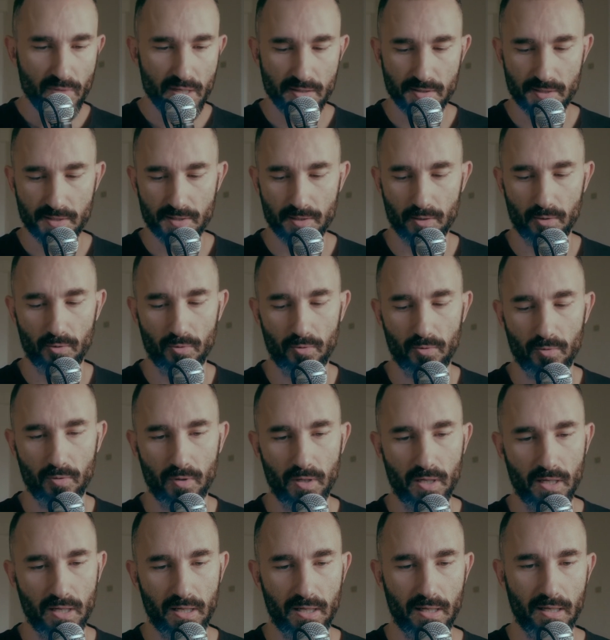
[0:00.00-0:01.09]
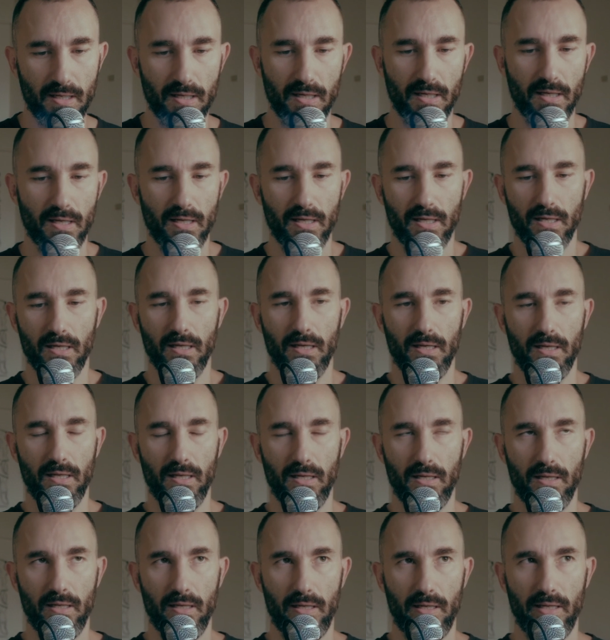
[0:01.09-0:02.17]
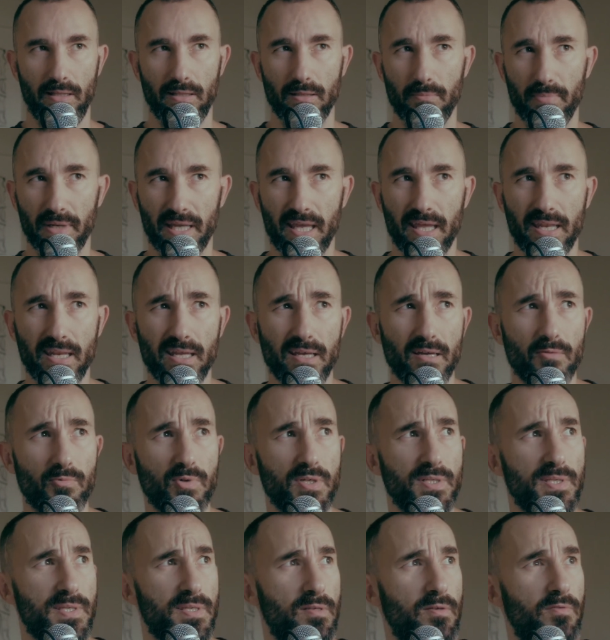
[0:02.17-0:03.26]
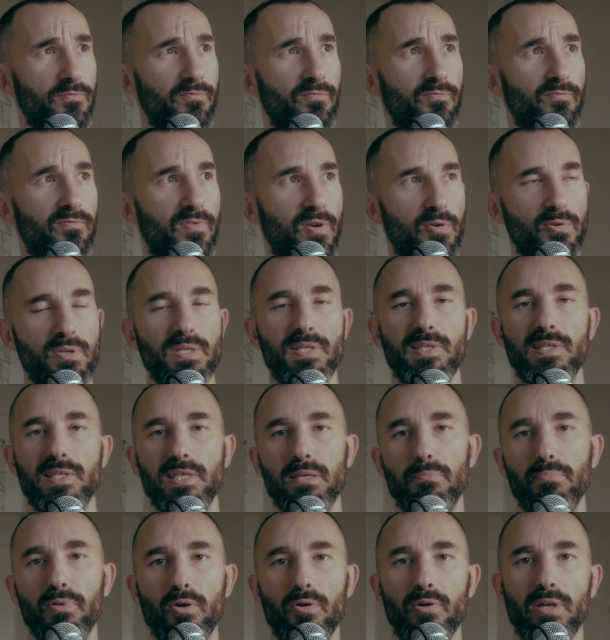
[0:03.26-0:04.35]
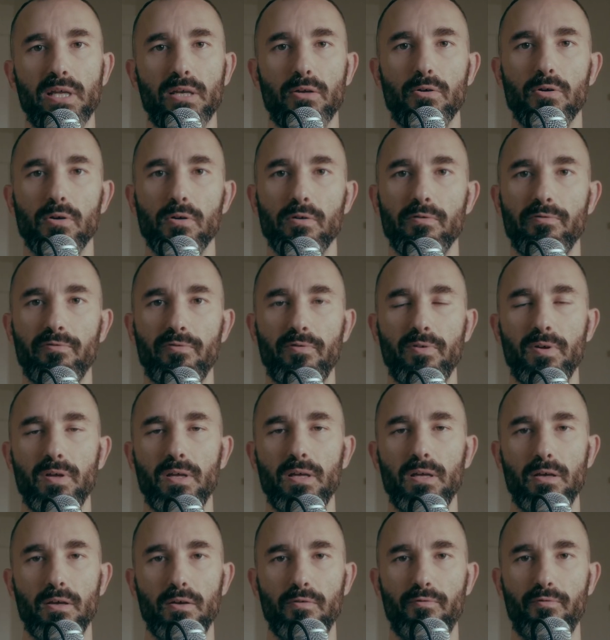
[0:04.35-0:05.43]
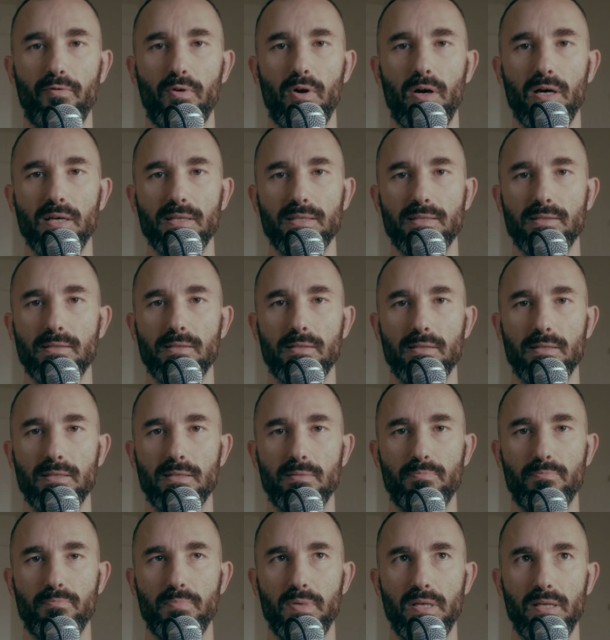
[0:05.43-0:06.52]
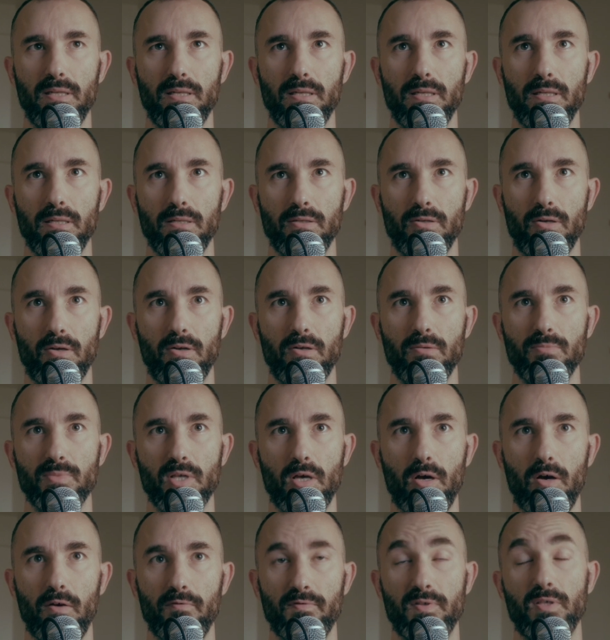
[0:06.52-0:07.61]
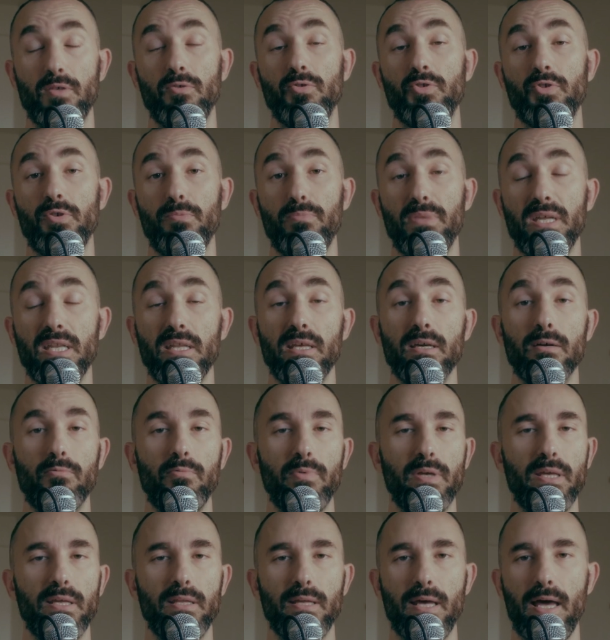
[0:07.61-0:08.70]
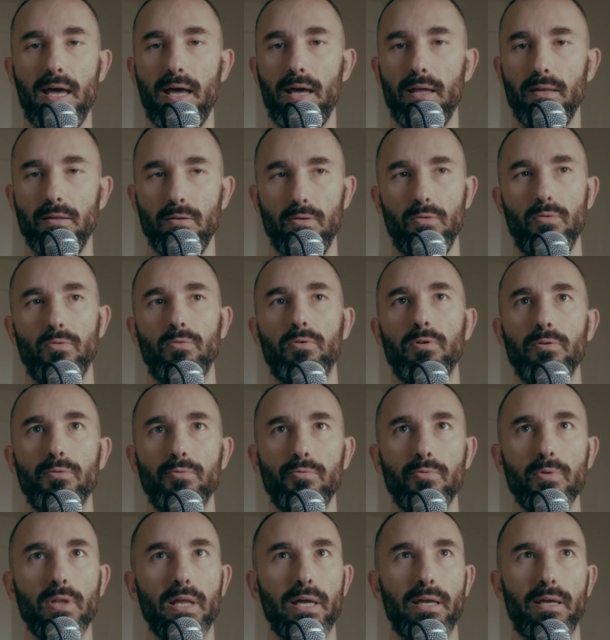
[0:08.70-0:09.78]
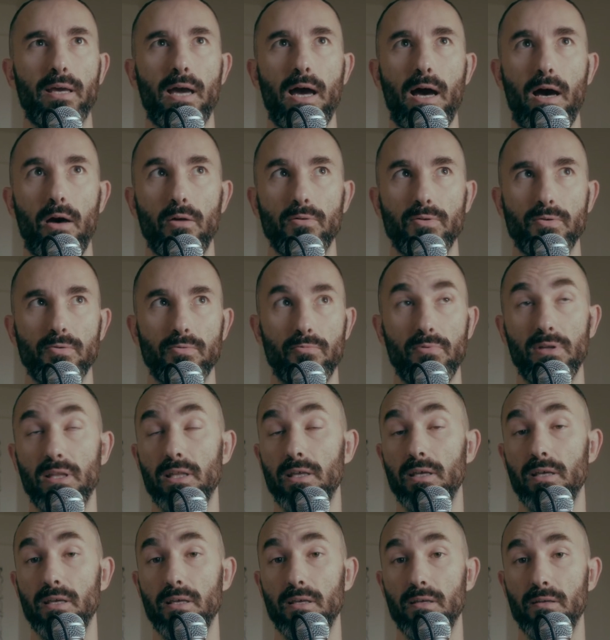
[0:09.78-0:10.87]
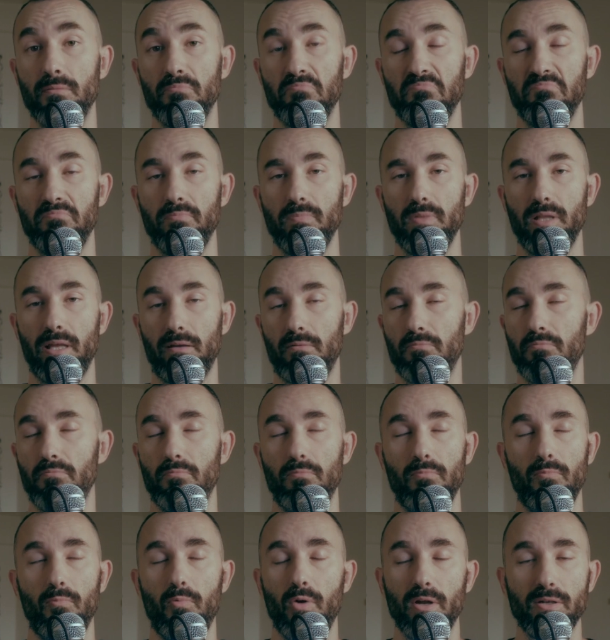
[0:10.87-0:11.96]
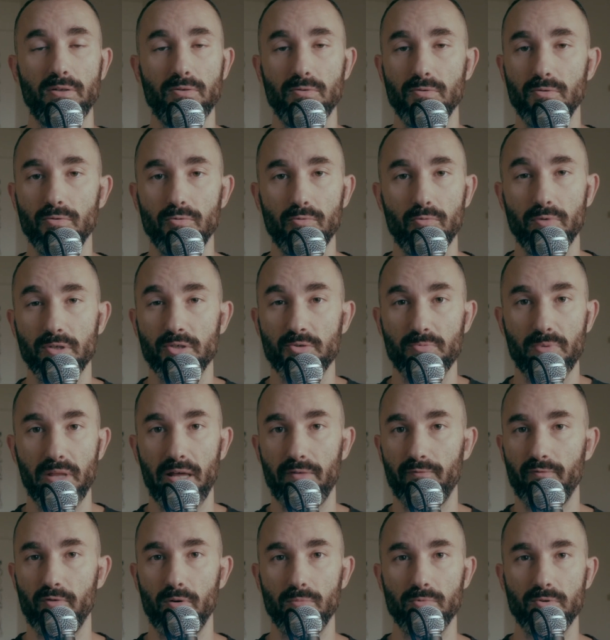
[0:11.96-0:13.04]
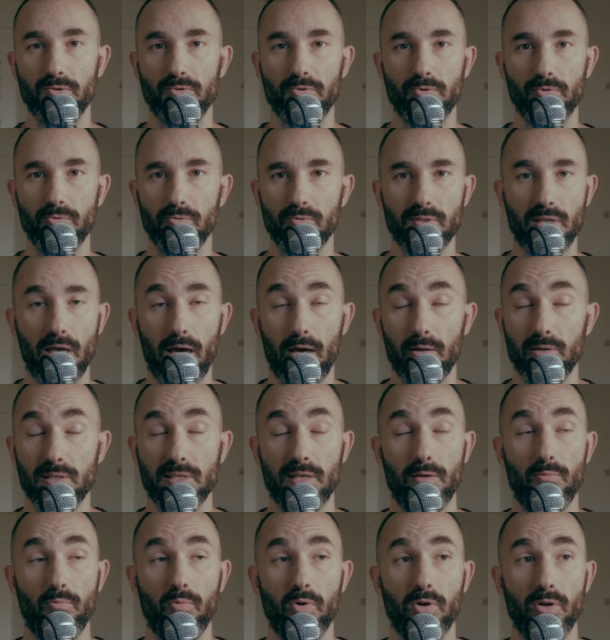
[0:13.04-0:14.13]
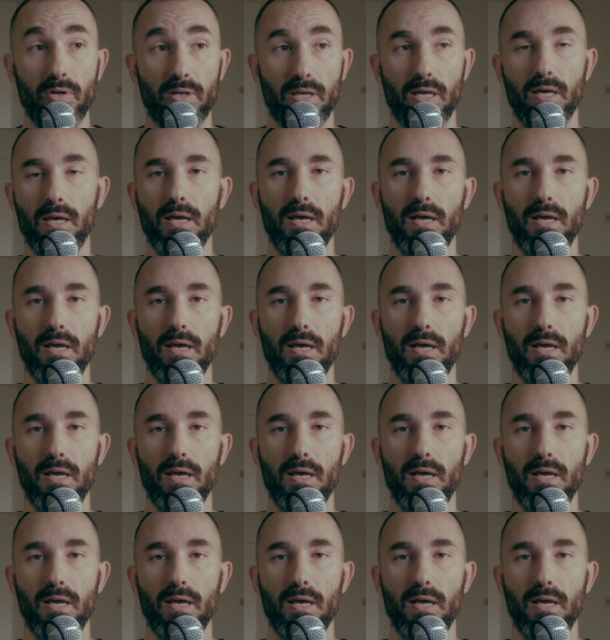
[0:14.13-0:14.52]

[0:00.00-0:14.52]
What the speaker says: So in the beginning, it was a very steep learning curve for us in terms of social media. We had no clue like how to really, like what to do, which platform to choose, how does that work.